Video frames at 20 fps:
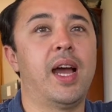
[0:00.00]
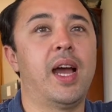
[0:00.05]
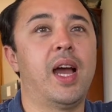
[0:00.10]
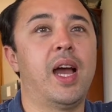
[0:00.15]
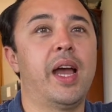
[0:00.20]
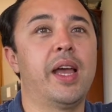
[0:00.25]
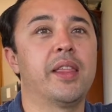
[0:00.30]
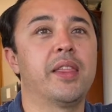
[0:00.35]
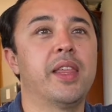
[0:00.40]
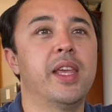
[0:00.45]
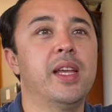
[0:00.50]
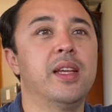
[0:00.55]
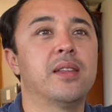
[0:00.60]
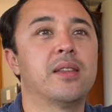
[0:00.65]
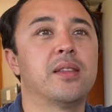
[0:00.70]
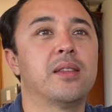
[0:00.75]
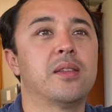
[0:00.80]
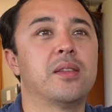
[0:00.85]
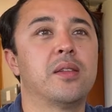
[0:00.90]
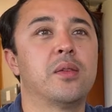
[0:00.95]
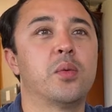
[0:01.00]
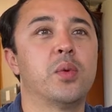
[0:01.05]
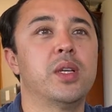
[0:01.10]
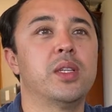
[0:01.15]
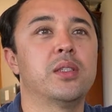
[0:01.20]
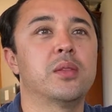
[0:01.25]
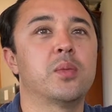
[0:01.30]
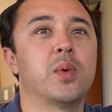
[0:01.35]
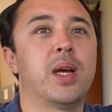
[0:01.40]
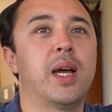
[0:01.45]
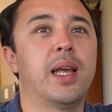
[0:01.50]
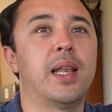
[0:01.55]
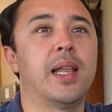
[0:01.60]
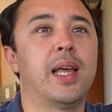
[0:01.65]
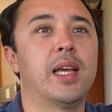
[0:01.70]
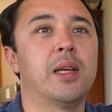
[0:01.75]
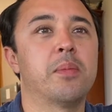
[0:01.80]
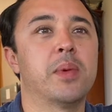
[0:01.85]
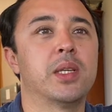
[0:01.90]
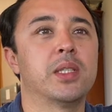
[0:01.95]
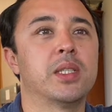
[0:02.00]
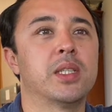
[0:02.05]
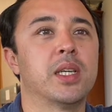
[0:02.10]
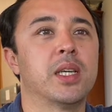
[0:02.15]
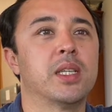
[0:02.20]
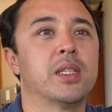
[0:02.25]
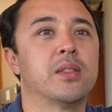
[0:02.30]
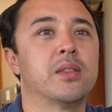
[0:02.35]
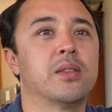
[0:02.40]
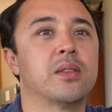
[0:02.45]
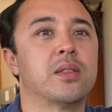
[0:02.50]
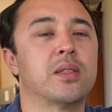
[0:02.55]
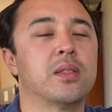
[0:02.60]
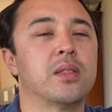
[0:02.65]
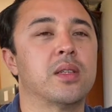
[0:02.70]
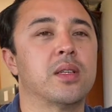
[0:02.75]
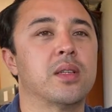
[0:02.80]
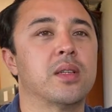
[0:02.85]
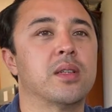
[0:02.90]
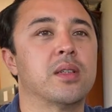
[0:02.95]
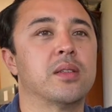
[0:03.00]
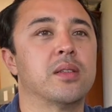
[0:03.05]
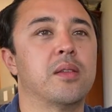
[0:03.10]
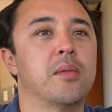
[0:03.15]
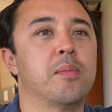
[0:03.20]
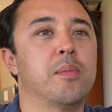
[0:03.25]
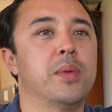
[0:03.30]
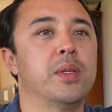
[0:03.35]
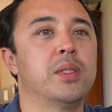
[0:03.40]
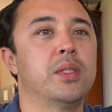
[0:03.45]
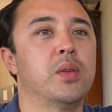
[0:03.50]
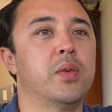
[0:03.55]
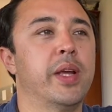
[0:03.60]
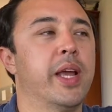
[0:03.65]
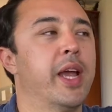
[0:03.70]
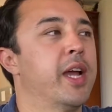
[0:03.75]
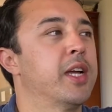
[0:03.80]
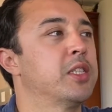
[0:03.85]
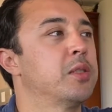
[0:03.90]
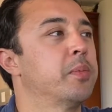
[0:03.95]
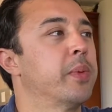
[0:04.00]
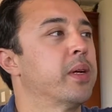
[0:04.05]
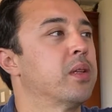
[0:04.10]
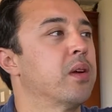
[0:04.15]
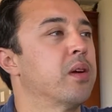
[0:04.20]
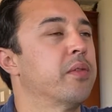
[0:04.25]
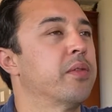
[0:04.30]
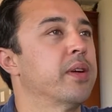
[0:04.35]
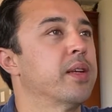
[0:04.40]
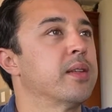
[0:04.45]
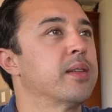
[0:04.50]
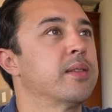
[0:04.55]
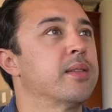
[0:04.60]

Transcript: I think the reason why I like magic is the mystery aspect of it.